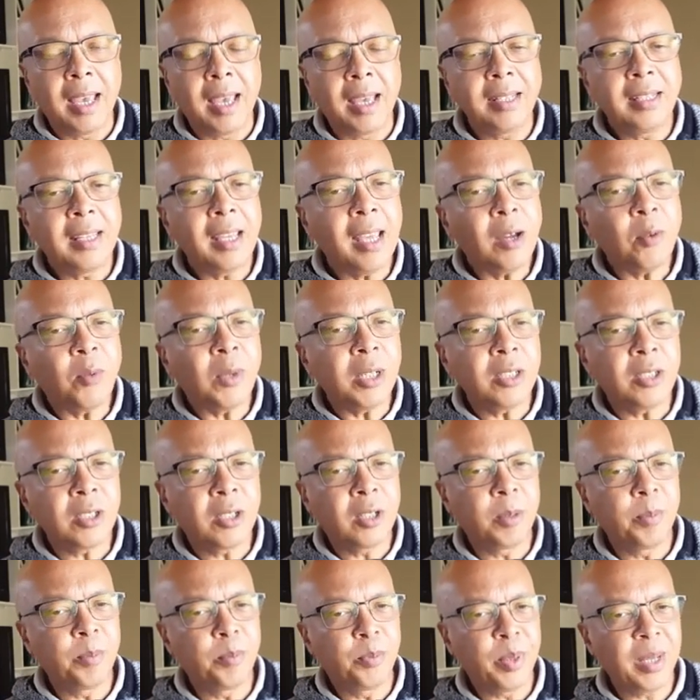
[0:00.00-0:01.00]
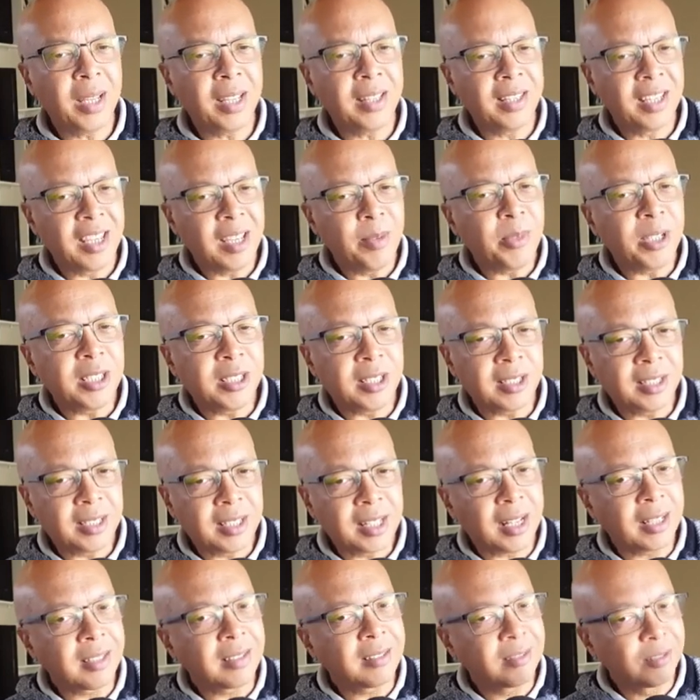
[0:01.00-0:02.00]
And here I want to compare the images
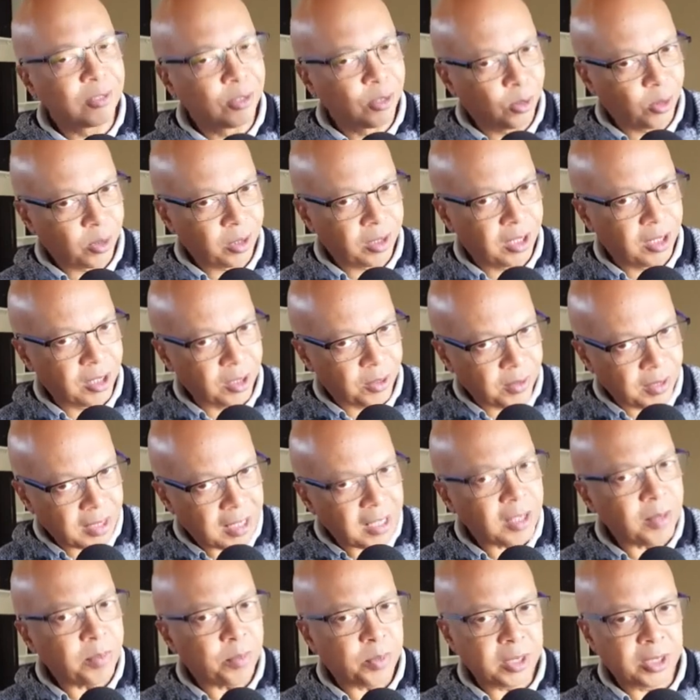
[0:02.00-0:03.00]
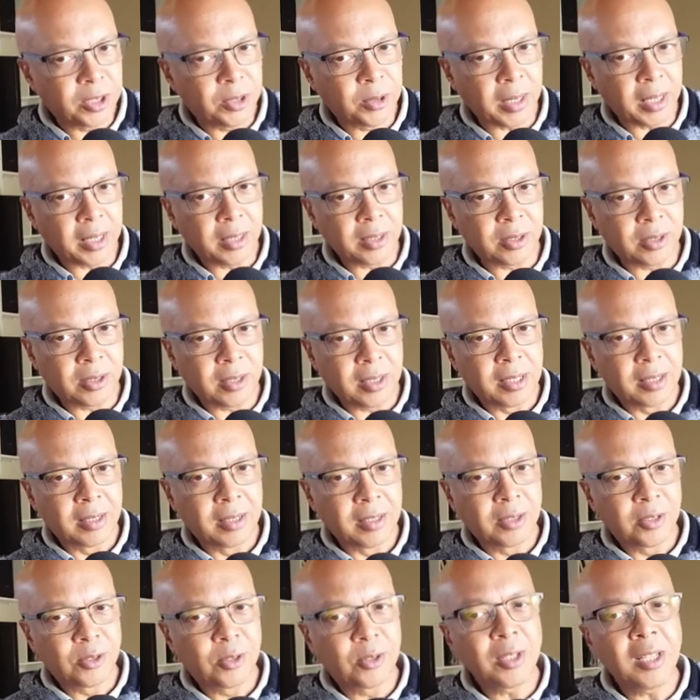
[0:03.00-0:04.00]
that North Korea portrays
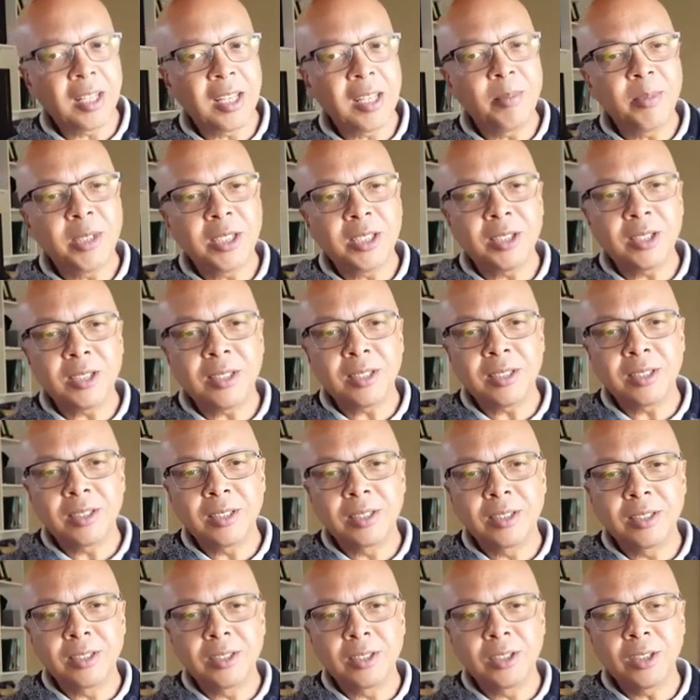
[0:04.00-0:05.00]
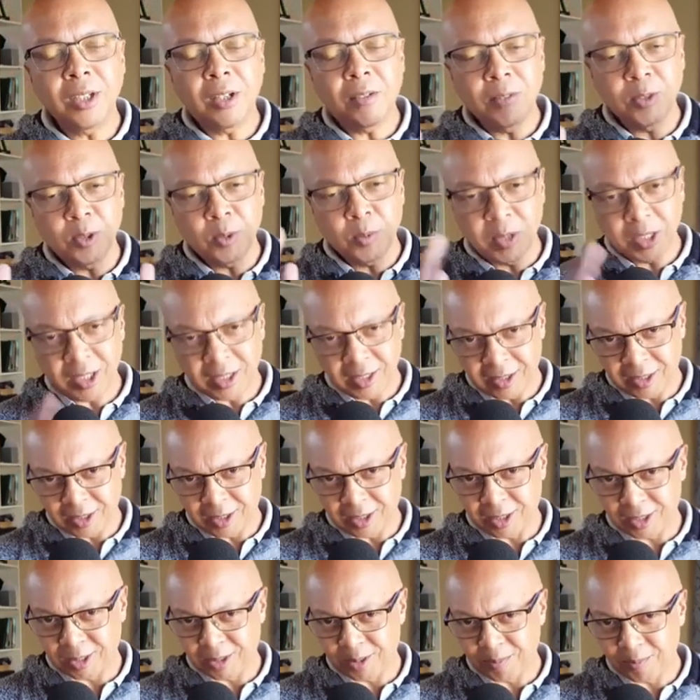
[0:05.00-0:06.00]
to the images Jehovah's
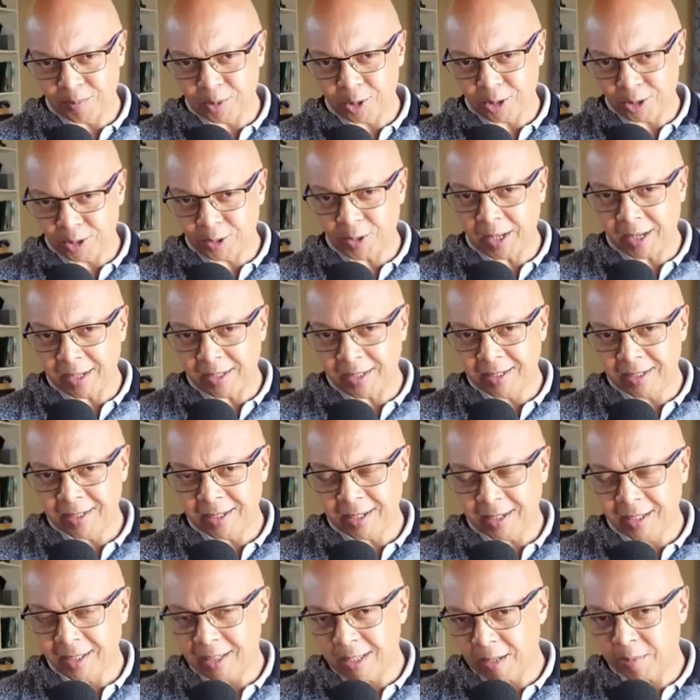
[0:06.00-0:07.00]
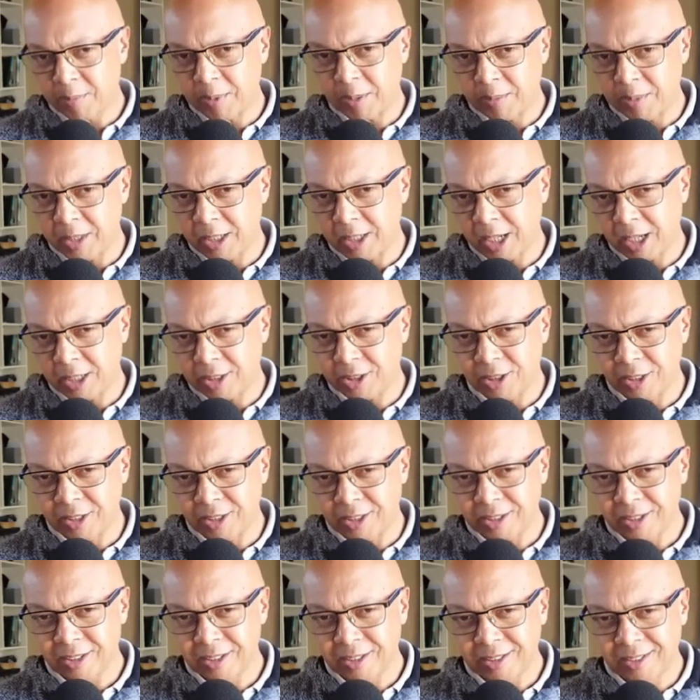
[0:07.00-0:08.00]
Witnesses portray in their
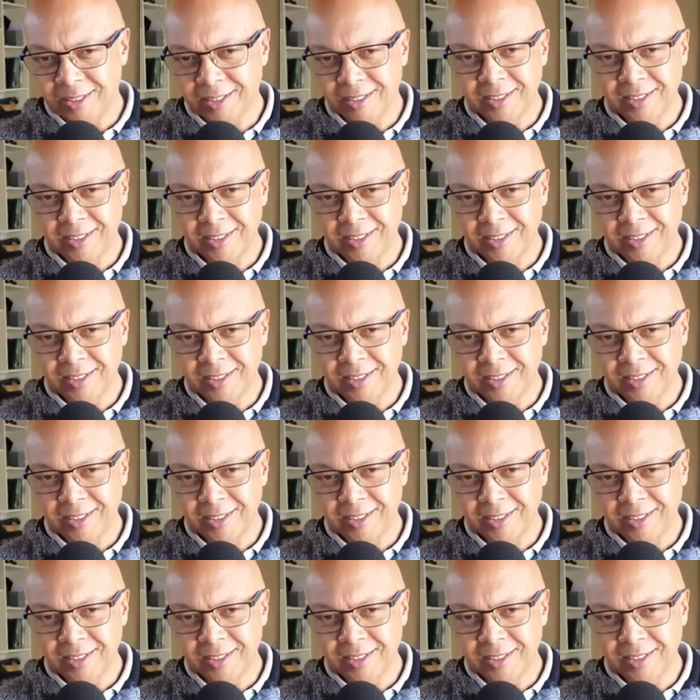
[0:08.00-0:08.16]
publications.